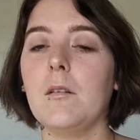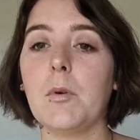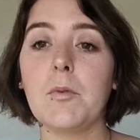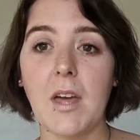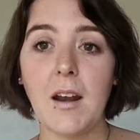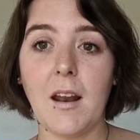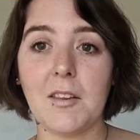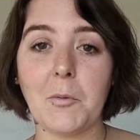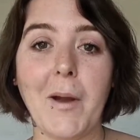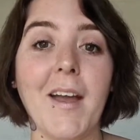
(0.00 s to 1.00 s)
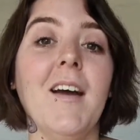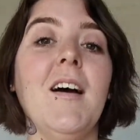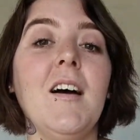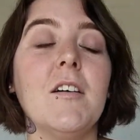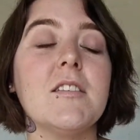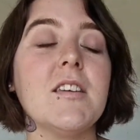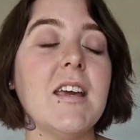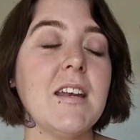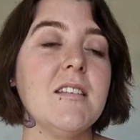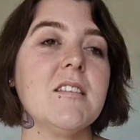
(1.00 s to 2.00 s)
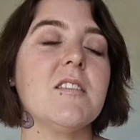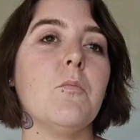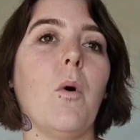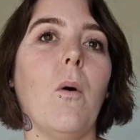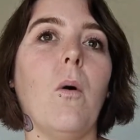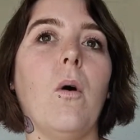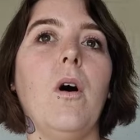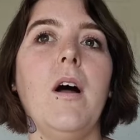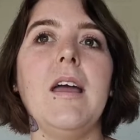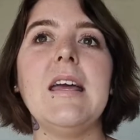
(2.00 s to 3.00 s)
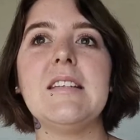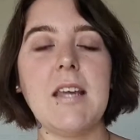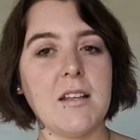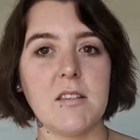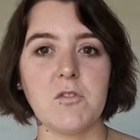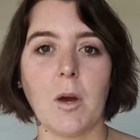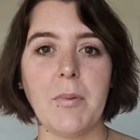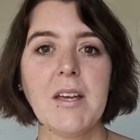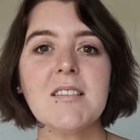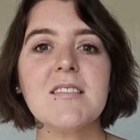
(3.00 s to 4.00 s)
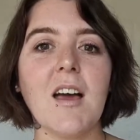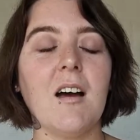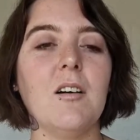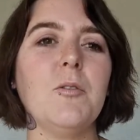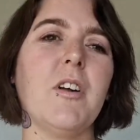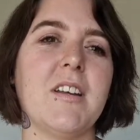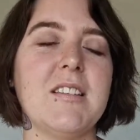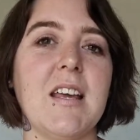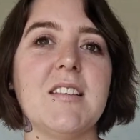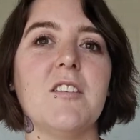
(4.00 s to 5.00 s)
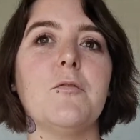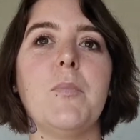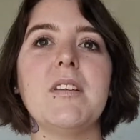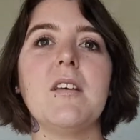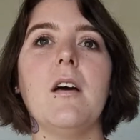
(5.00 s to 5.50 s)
But with that out of the way, to get into some more intensive topics, some